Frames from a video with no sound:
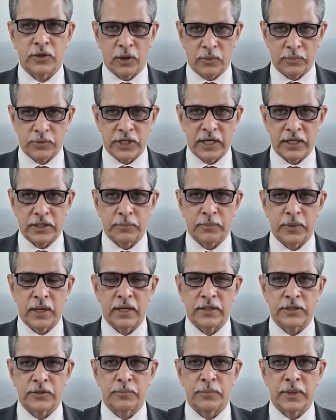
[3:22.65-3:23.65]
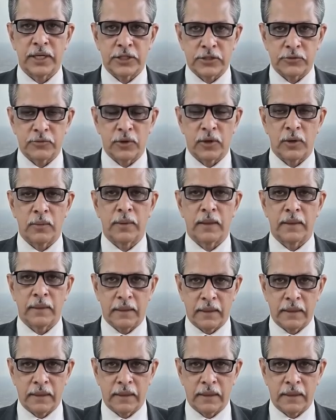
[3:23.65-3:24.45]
object plus, base verb.